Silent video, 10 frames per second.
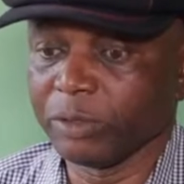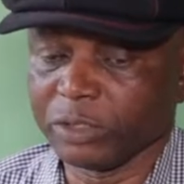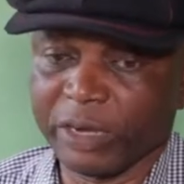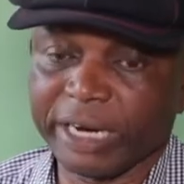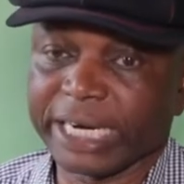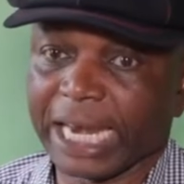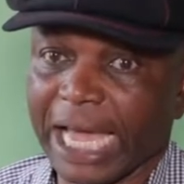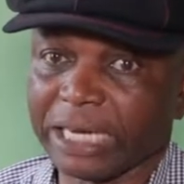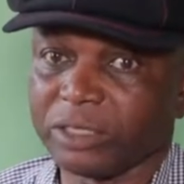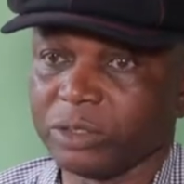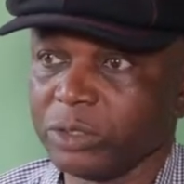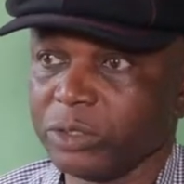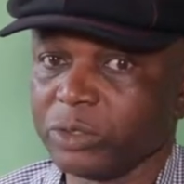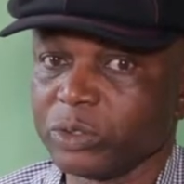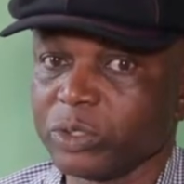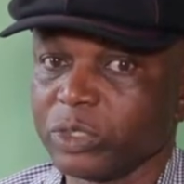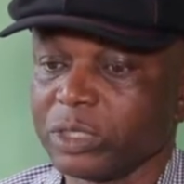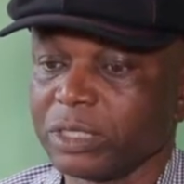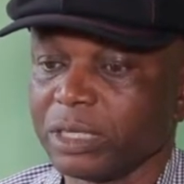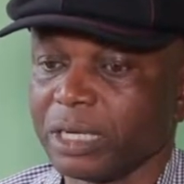was very glad to
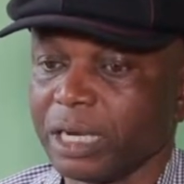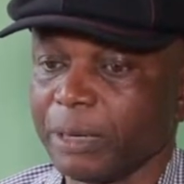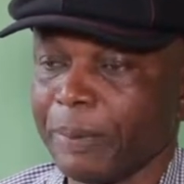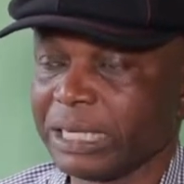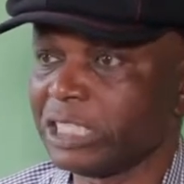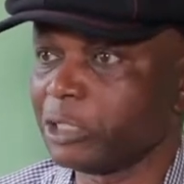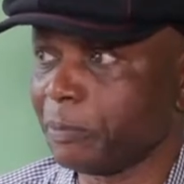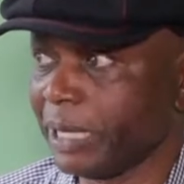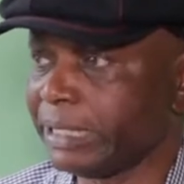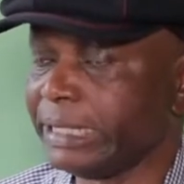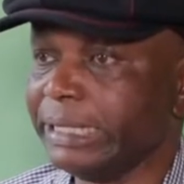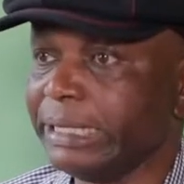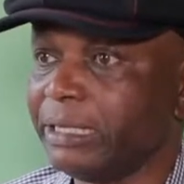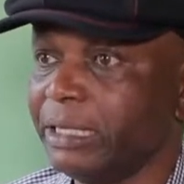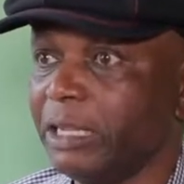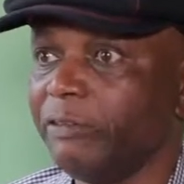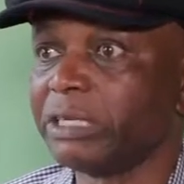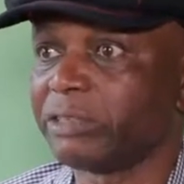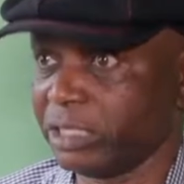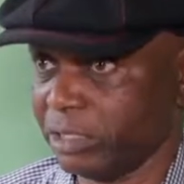participate in the
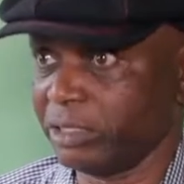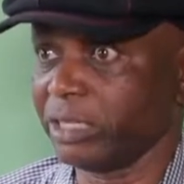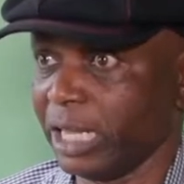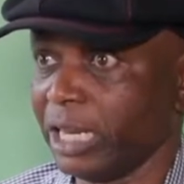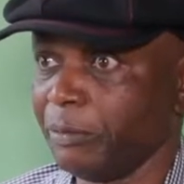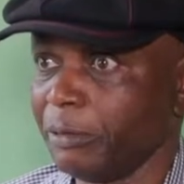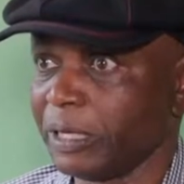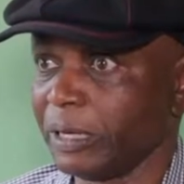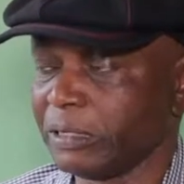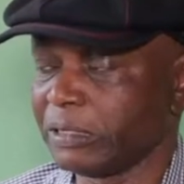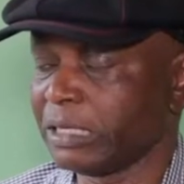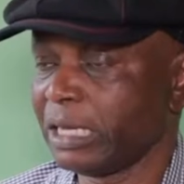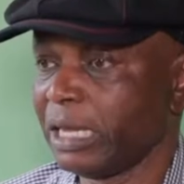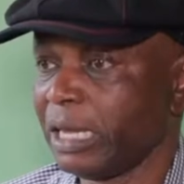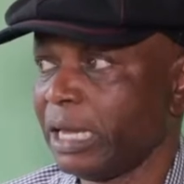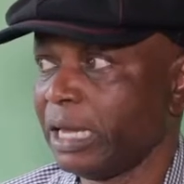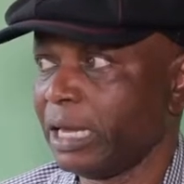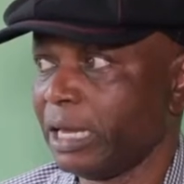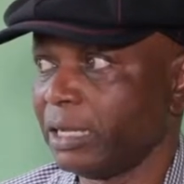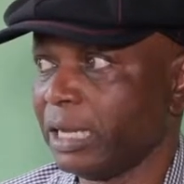Living Treasures Academy because,
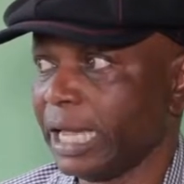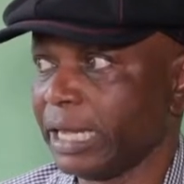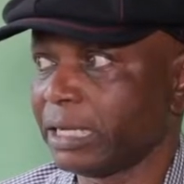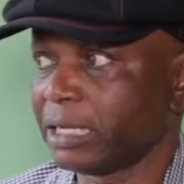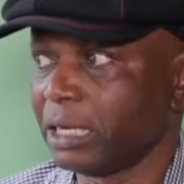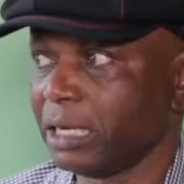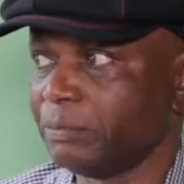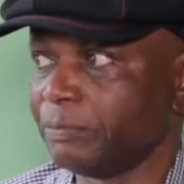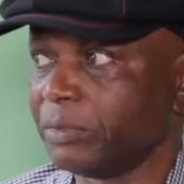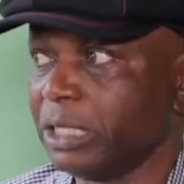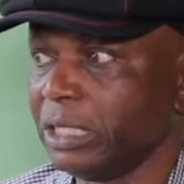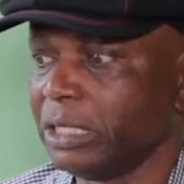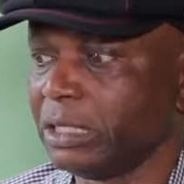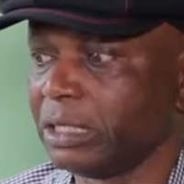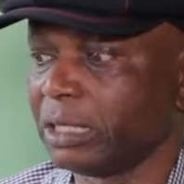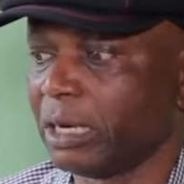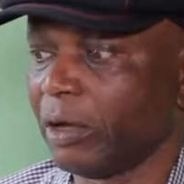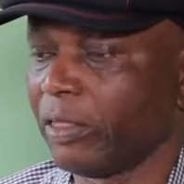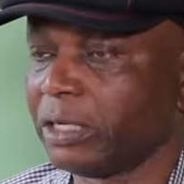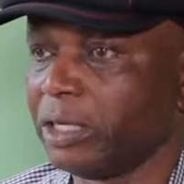the
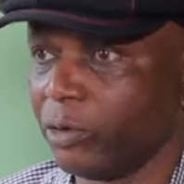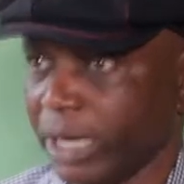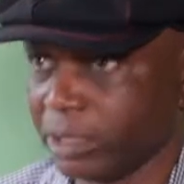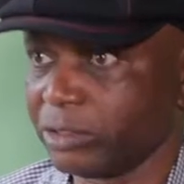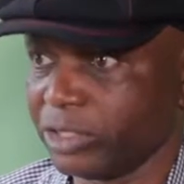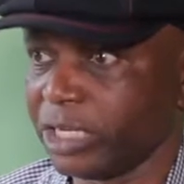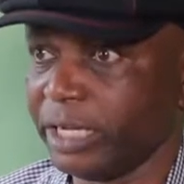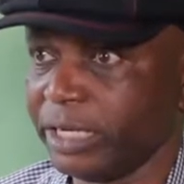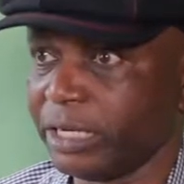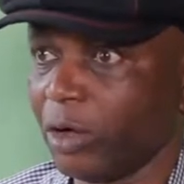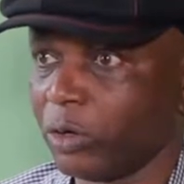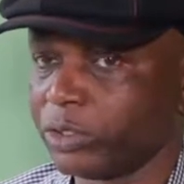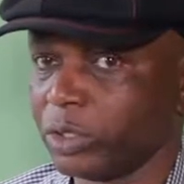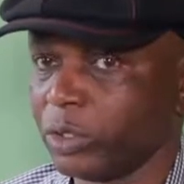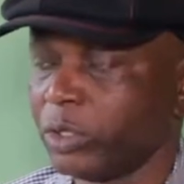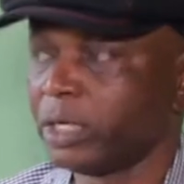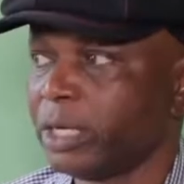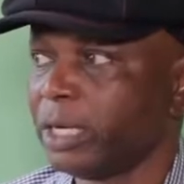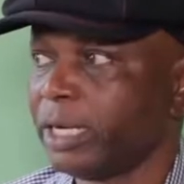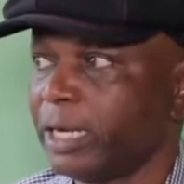other director said also,
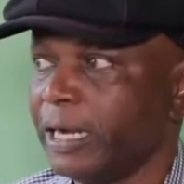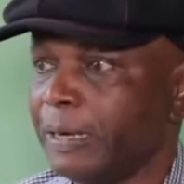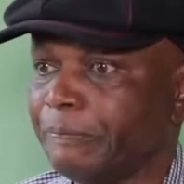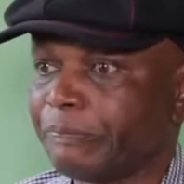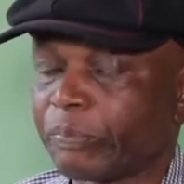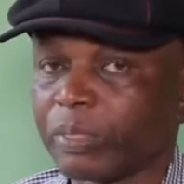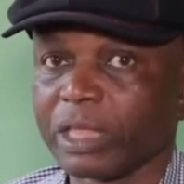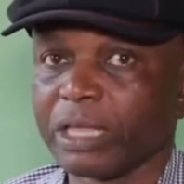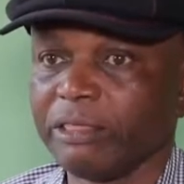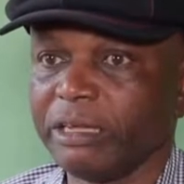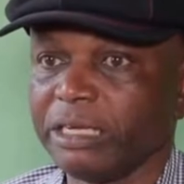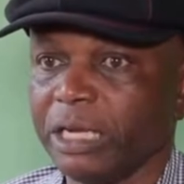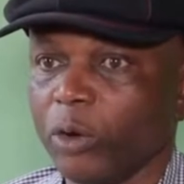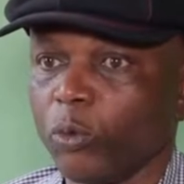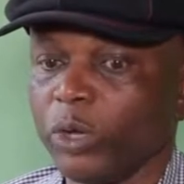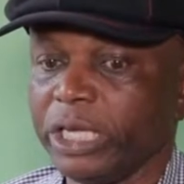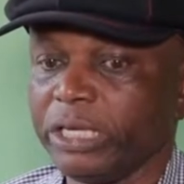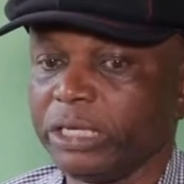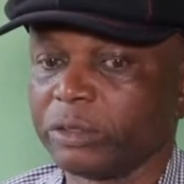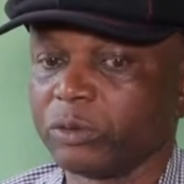
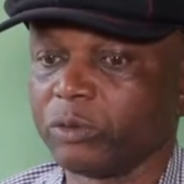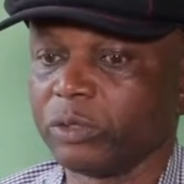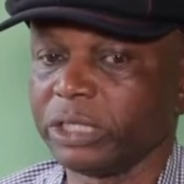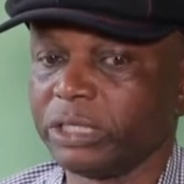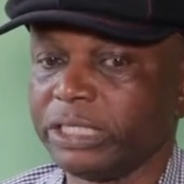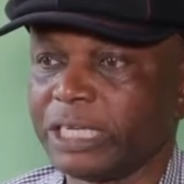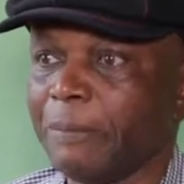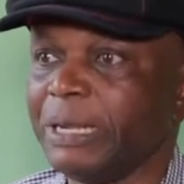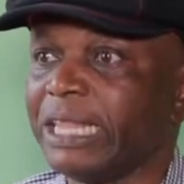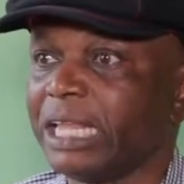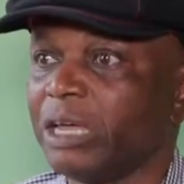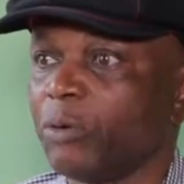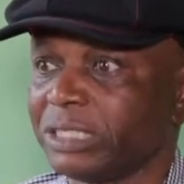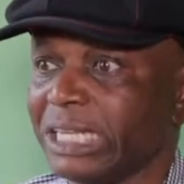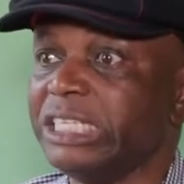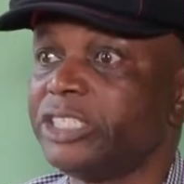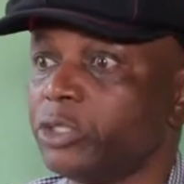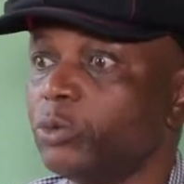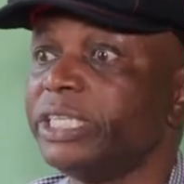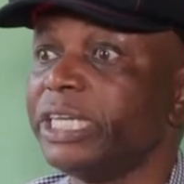we determined that there was an
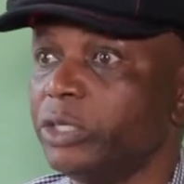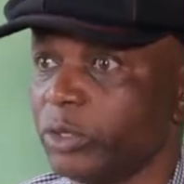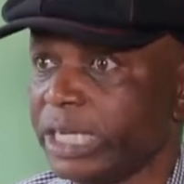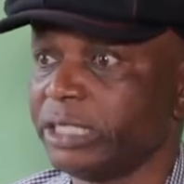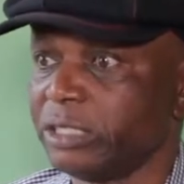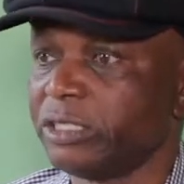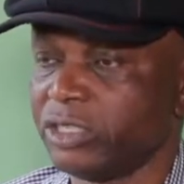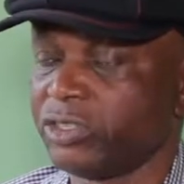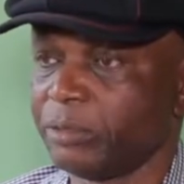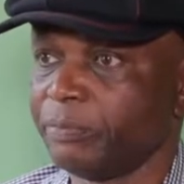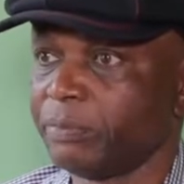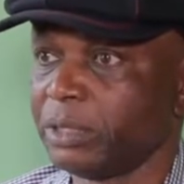issue with the education system.